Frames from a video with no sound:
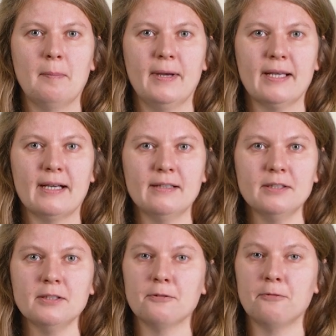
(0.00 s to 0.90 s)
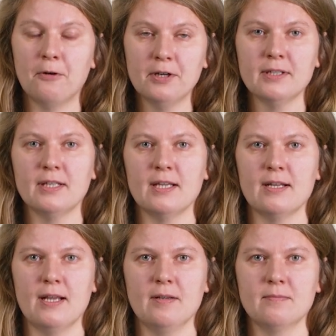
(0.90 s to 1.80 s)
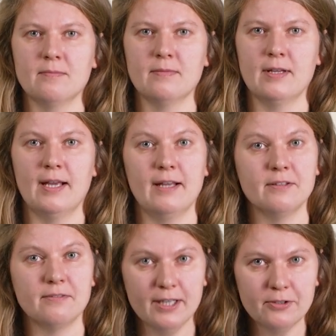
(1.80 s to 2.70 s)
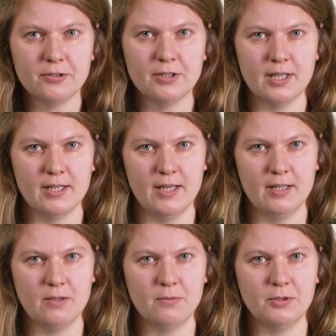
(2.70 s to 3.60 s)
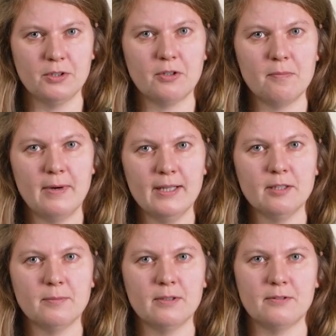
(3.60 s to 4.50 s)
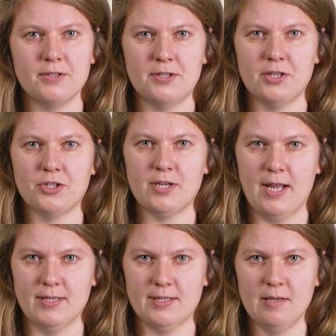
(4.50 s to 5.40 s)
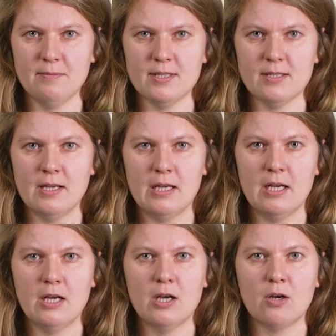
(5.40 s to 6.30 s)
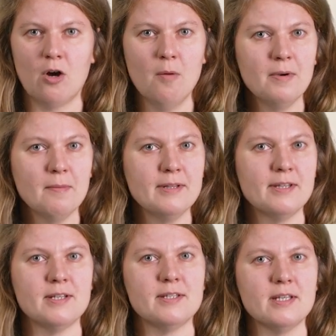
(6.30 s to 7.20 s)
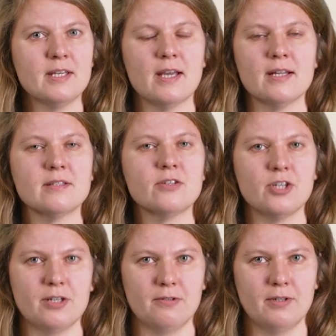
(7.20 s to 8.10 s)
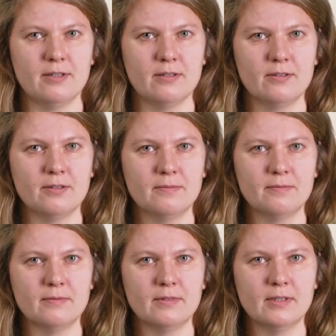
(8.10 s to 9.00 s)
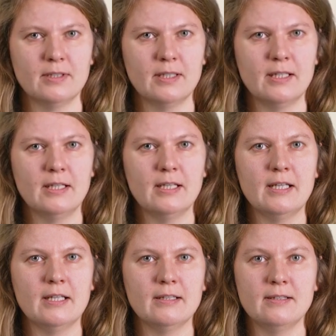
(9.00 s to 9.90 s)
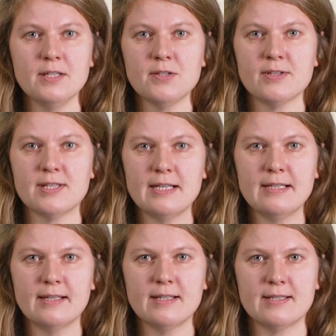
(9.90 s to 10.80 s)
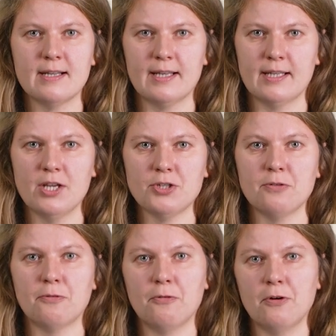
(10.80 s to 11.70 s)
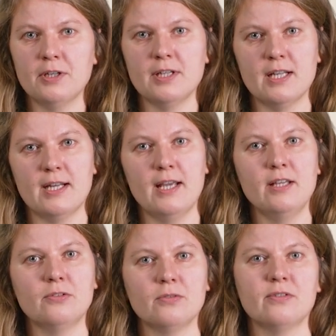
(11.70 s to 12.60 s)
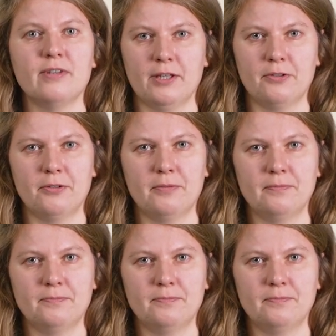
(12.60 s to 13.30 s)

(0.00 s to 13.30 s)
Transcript: By cutting the foreign DNA and the vector DNA with the compatible restriction enzymes, complementary sticky ends are generated. This facilitates the ligation of foreign DNA into the vector.